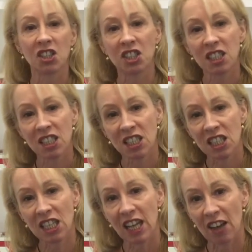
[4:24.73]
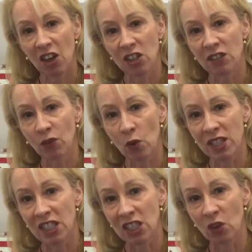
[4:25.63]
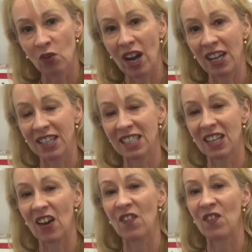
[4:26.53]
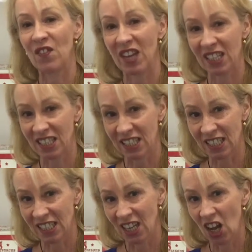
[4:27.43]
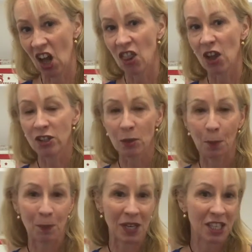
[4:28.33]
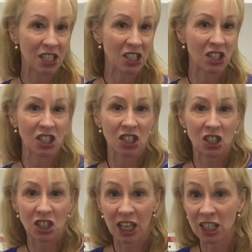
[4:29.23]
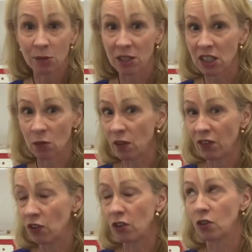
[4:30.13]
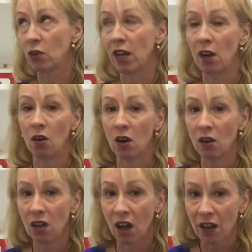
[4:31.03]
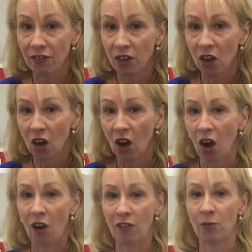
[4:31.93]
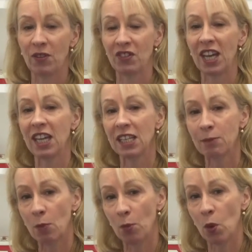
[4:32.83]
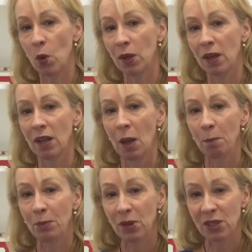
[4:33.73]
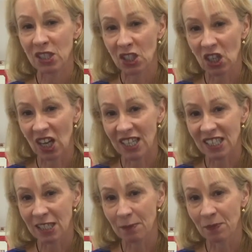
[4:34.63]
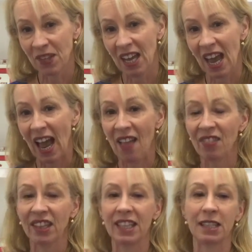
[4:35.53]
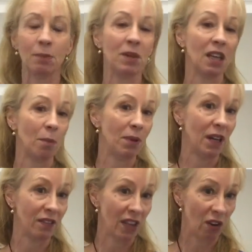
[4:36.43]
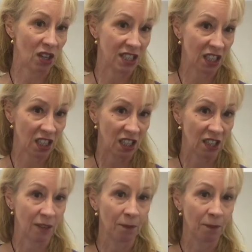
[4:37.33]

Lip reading: Just think how those voices around us affect us. Those opinions and judgments that we've heard throughout our whole life, often we've taken them on board, personalised them, and then let them become part of our identity.